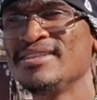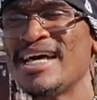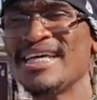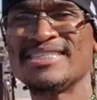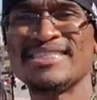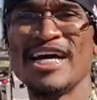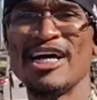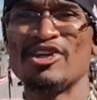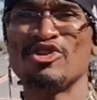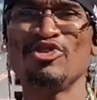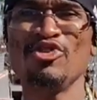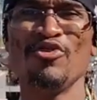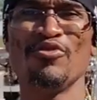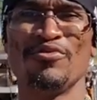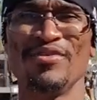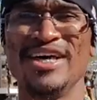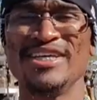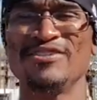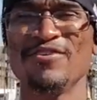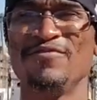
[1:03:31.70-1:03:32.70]
That's not
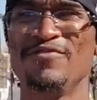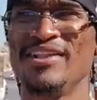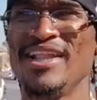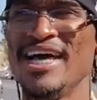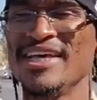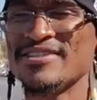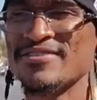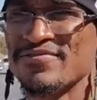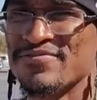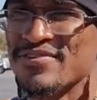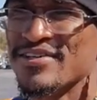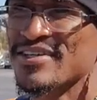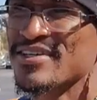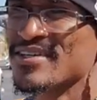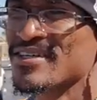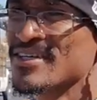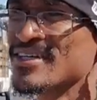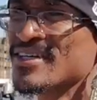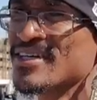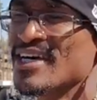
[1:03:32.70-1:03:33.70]
truth. That's a philosophy.
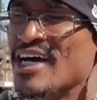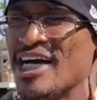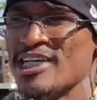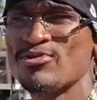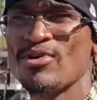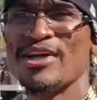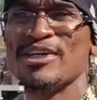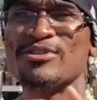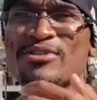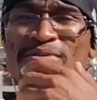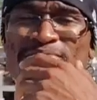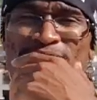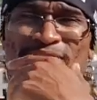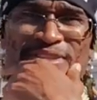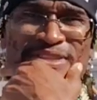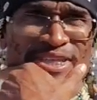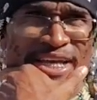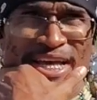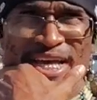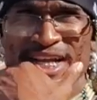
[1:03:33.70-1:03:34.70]
That's why the
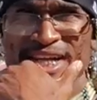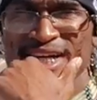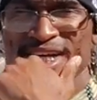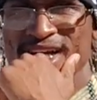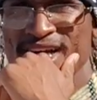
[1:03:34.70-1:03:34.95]
scriptures say in,